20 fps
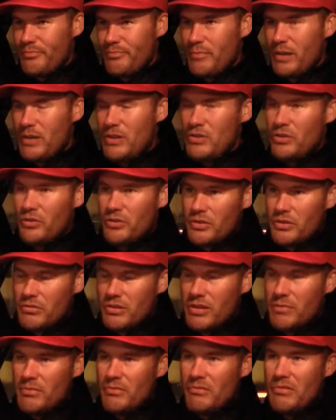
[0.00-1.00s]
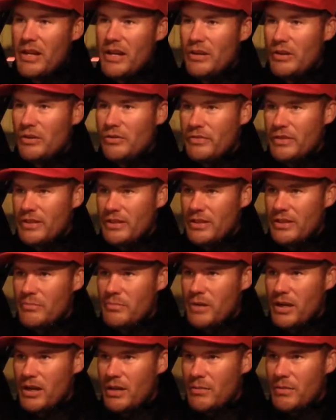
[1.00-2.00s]
Pitched on the green, but ran off into the
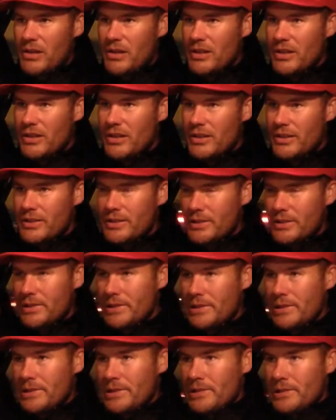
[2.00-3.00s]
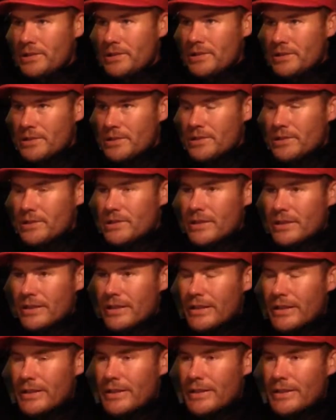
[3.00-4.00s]
bunker behind,
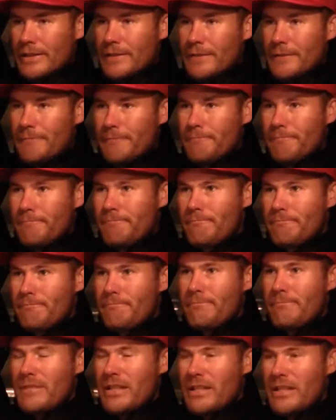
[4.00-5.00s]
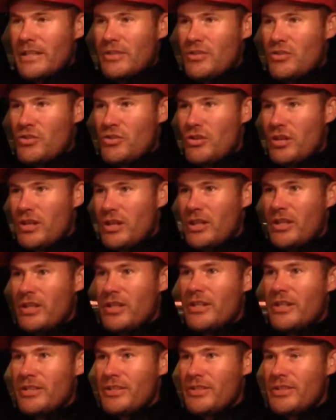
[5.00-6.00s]
and then struck a
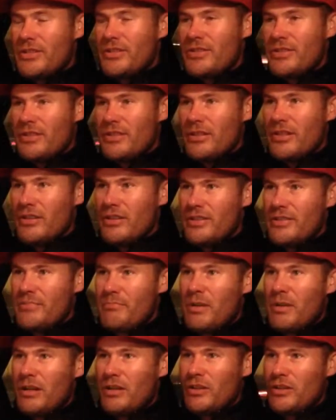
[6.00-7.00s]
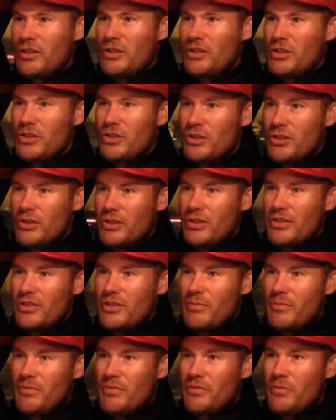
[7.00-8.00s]
nice bunker shot in
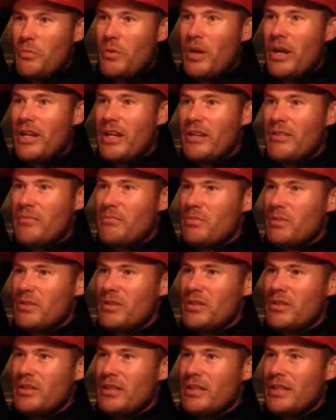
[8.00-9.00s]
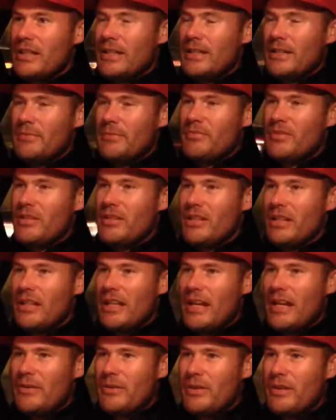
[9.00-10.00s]
terms of weight, but didn't
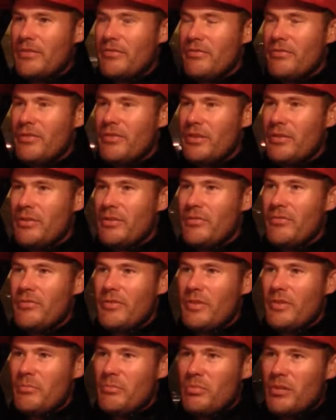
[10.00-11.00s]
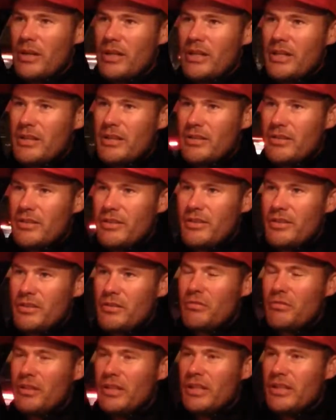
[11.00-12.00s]
allow enough for the break in the
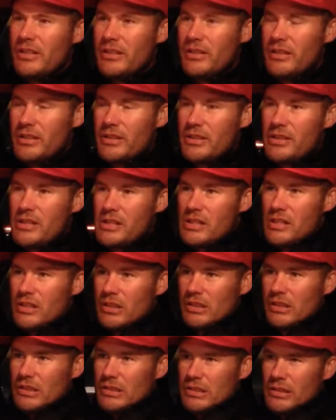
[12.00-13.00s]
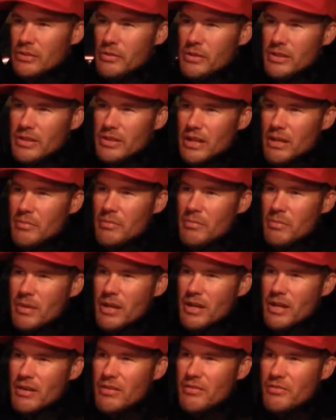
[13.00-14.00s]
green. So ended up
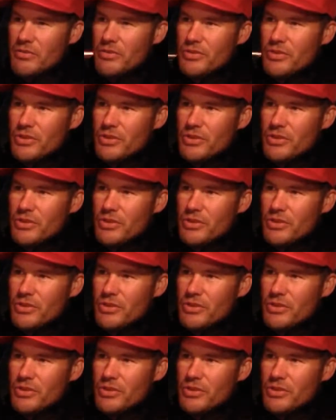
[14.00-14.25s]
about